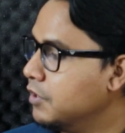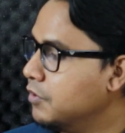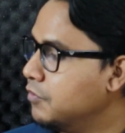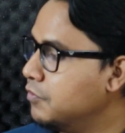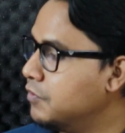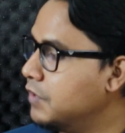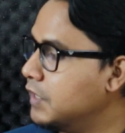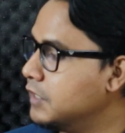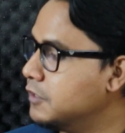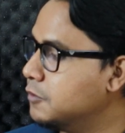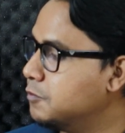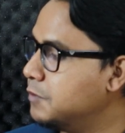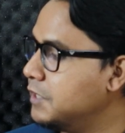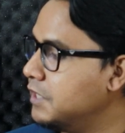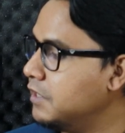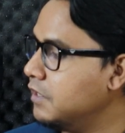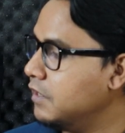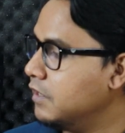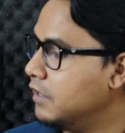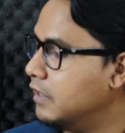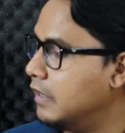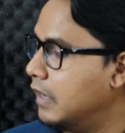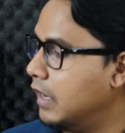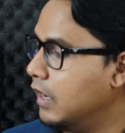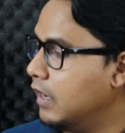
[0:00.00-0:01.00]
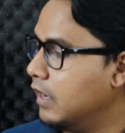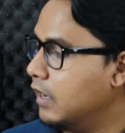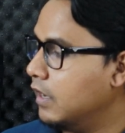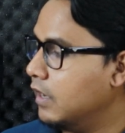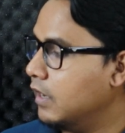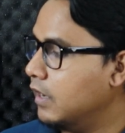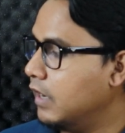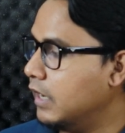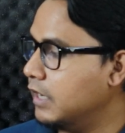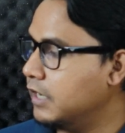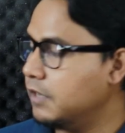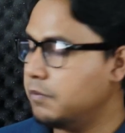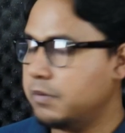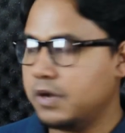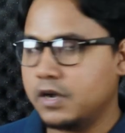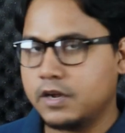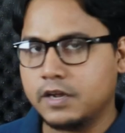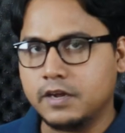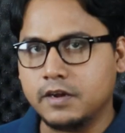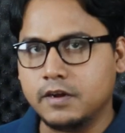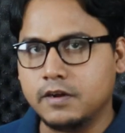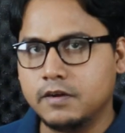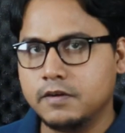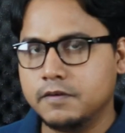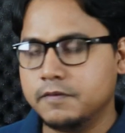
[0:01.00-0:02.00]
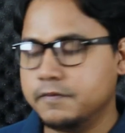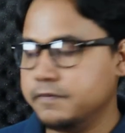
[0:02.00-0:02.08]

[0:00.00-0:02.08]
USB debugging.